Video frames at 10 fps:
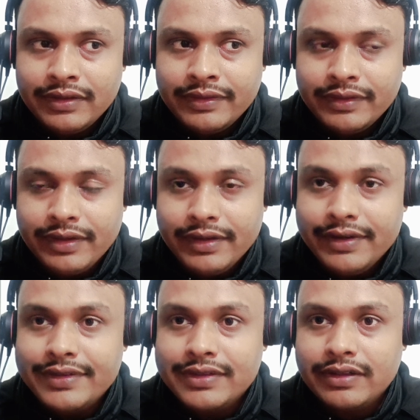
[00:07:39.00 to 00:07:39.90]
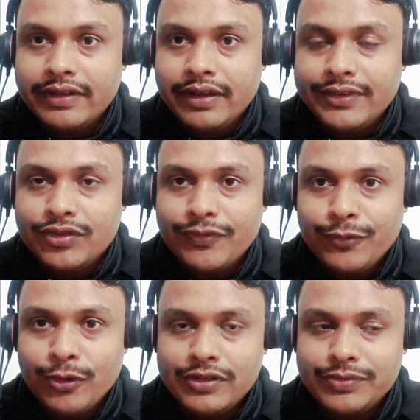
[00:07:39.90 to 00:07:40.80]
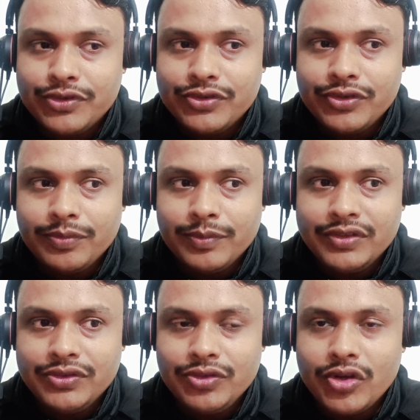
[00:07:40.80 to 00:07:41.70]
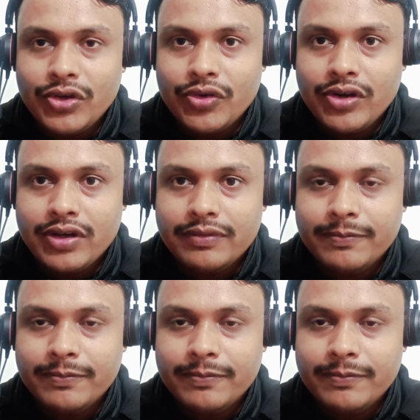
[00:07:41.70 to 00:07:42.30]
then it's a case of false positive, means you are not,